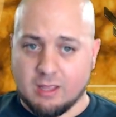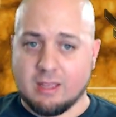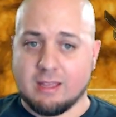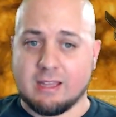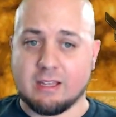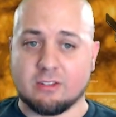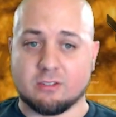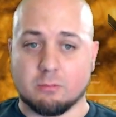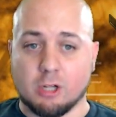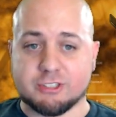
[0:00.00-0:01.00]
is
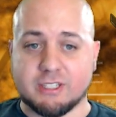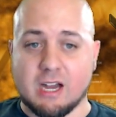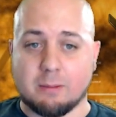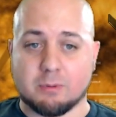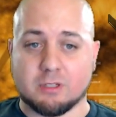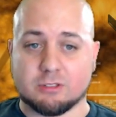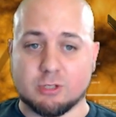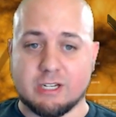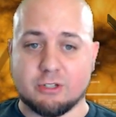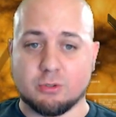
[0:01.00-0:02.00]
multi-hop
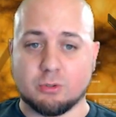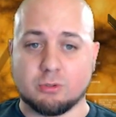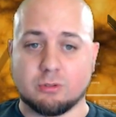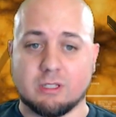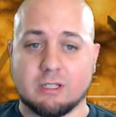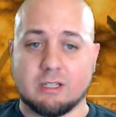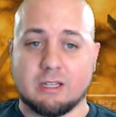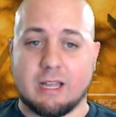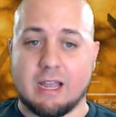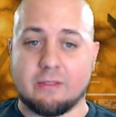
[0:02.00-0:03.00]
trade tool
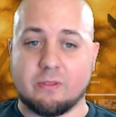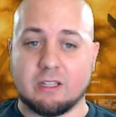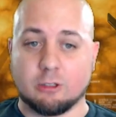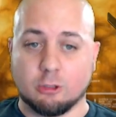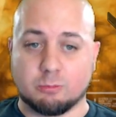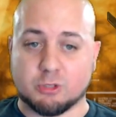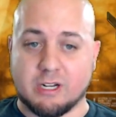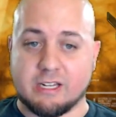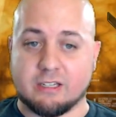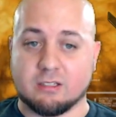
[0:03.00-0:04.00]
and the loop
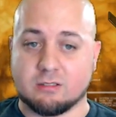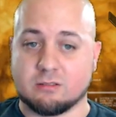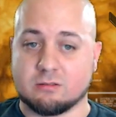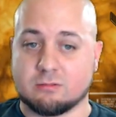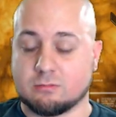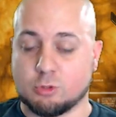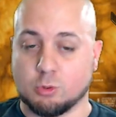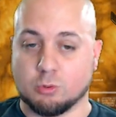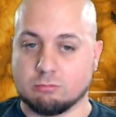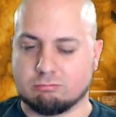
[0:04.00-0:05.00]
trade
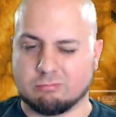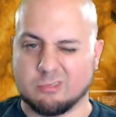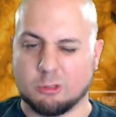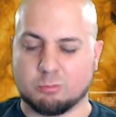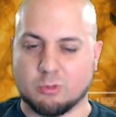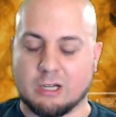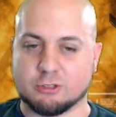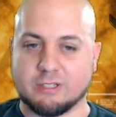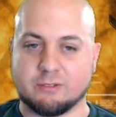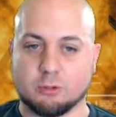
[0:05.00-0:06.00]
tool. Loop route
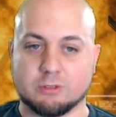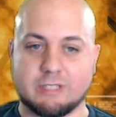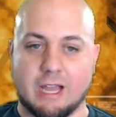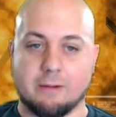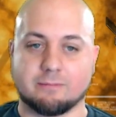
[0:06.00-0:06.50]
trade tool, yeah.